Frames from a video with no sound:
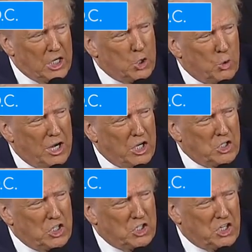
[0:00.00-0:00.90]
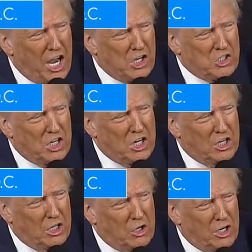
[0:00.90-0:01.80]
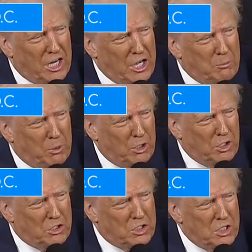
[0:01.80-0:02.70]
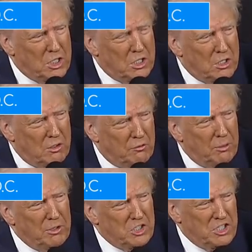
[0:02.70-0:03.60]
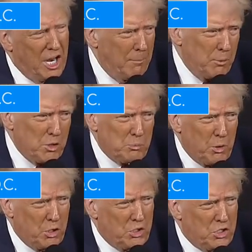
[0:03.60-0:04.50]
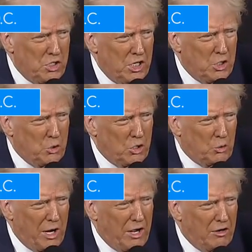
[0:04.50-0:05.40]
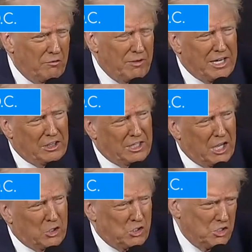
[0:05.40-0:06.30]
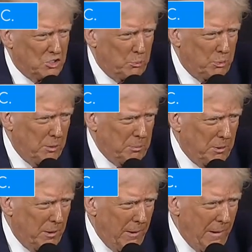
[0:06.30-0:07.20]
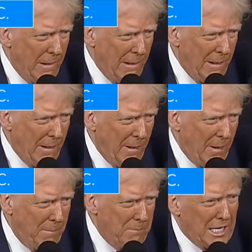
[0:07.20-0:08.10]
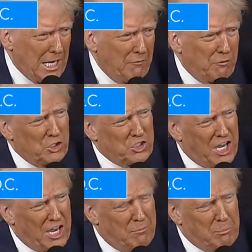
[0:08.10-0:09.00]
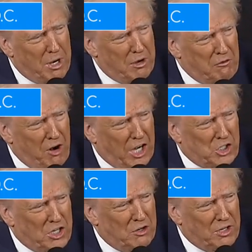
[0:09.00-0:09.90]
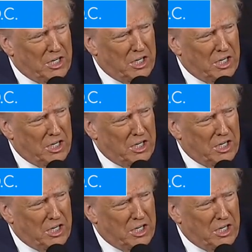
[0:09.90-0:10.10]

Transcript: and deranged assassin unloaded 8 bullets from his sniper's perch into a crowd of many thousands of people. My life was saved by a fraction of an